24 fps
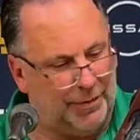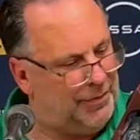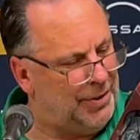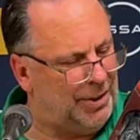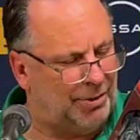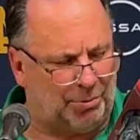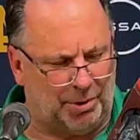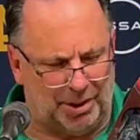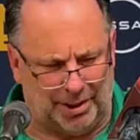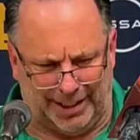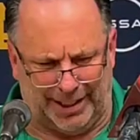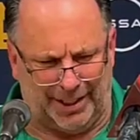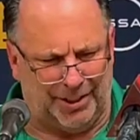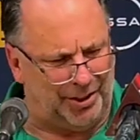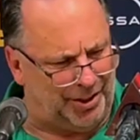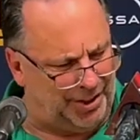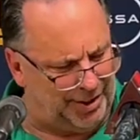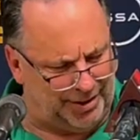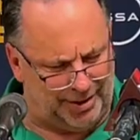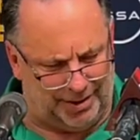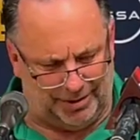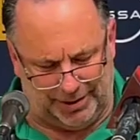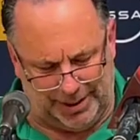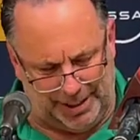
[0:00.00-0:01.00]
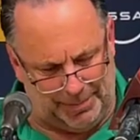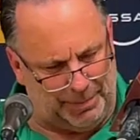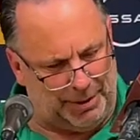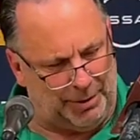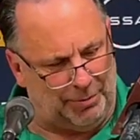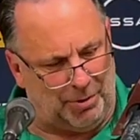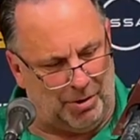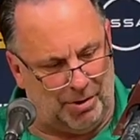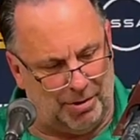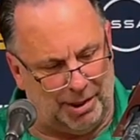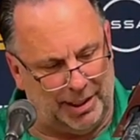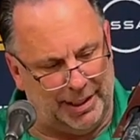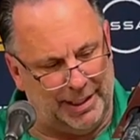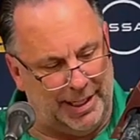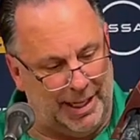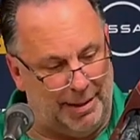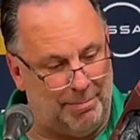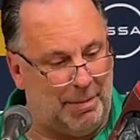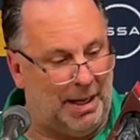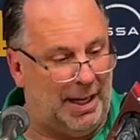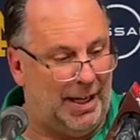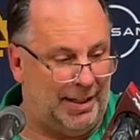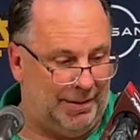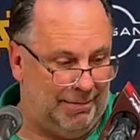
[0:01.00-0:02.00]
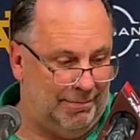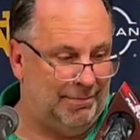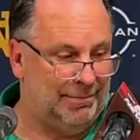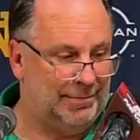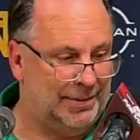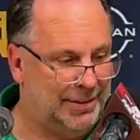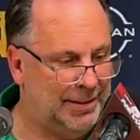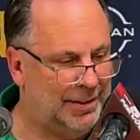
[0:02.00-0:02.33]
They're really good, don't get me wrong, and they made